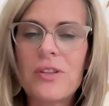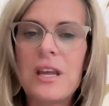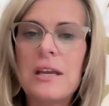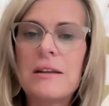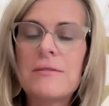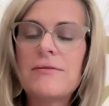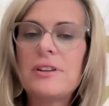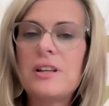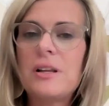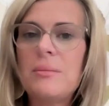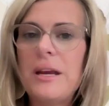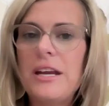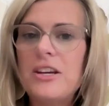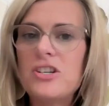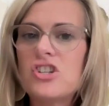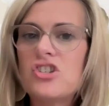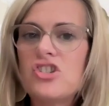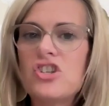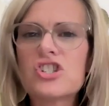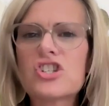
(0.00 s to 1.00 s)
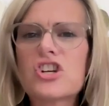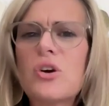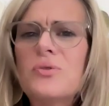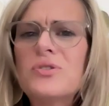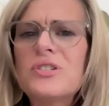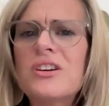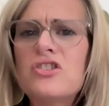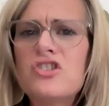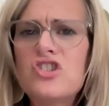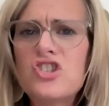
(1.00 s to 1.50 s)
The inflammation just
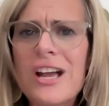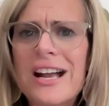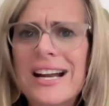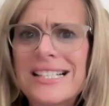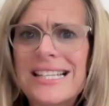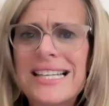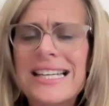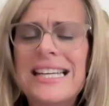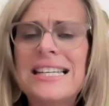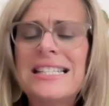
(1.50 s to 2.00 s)
goes unchecked and